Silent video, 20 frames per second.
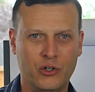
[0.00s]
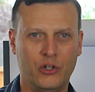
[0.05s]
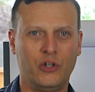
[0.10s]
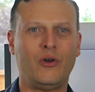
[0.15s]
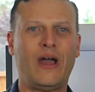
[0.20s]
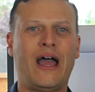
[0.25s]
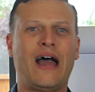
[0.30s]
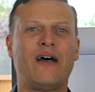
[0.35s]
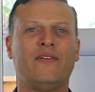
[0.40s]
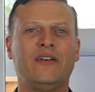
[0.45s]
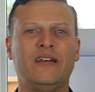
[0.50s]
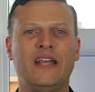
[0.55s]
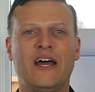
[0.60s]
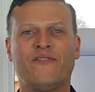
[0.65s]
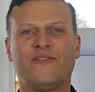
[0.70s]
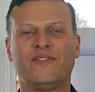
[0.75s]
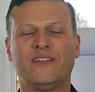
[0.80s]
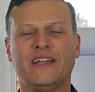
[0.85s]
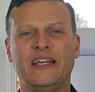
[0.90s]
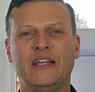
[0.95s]
you have
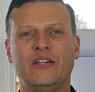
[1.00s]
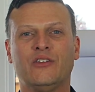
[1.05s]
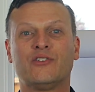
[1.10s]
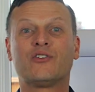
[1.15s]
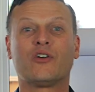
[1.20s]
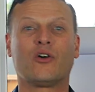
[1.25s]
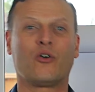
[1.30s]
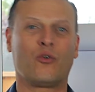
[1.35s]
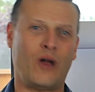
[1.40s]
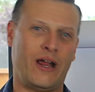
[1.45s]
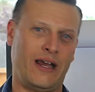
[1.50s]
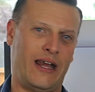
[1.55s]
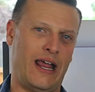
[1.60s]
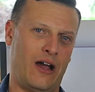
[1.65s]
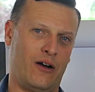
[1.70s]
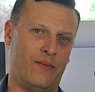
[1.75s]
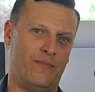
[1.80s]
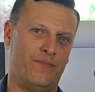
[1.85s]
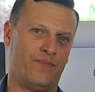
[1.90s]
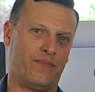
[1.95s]
enough leads right
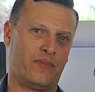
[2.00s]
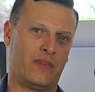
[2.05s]
now?